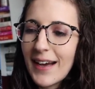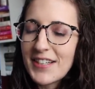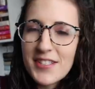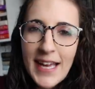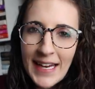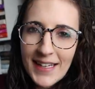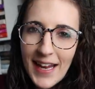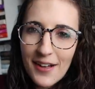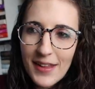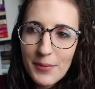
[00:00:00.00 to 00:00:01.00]
I just
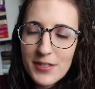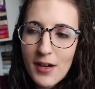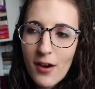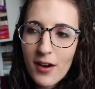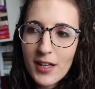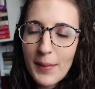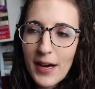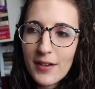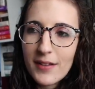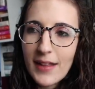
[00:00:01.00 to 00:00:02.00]
hated how it was all
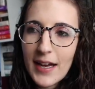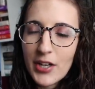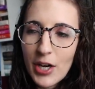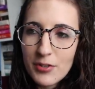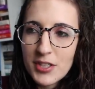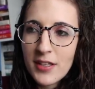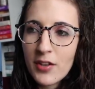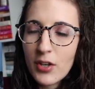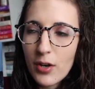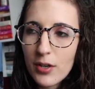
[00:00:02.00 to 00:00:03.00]
about that coach. And
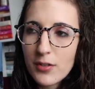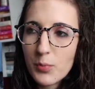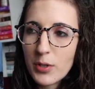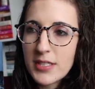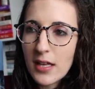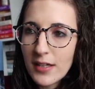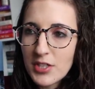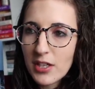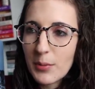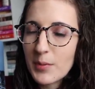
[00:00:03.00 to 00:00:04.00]
then the girls weren't telling
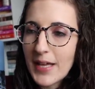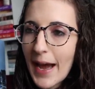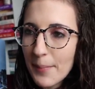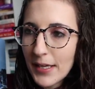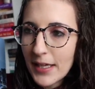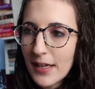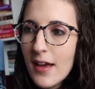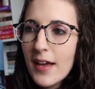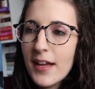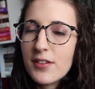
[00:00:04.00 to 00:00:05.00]
each other what was happening.
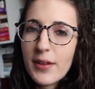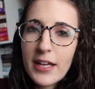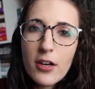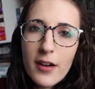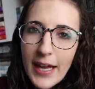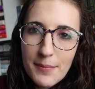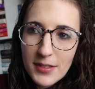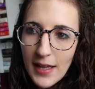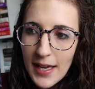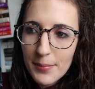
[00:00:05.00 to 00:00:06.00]
And so like it all came
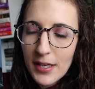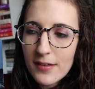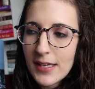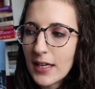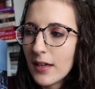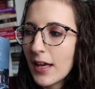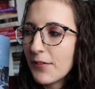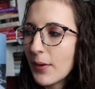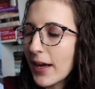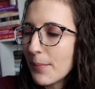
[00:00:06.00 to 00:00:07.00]
to light. But I was like,
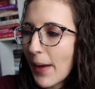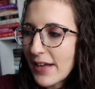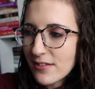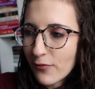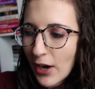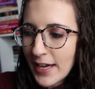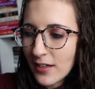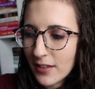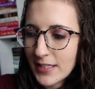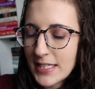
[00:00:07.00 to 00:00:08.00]
if you had a best
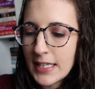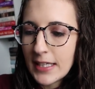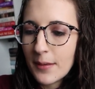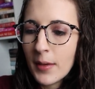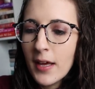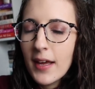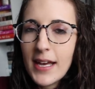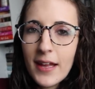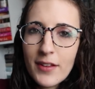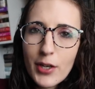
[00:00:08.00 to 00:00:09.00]
friend on the team
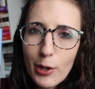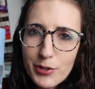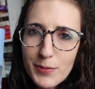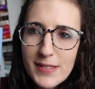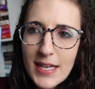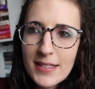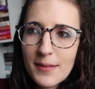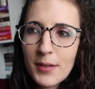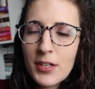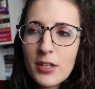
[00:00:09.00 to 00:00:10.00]
and the coach was saying
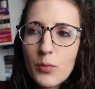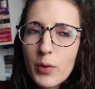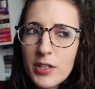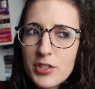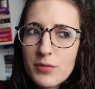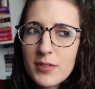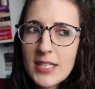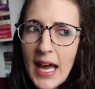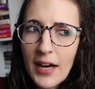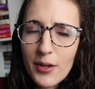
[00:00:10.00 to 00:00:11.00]
something to you, wouldn't you
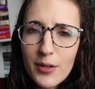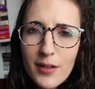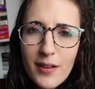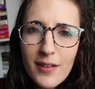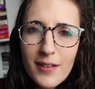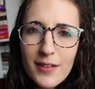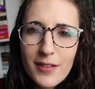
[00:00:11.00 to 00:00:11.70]
tell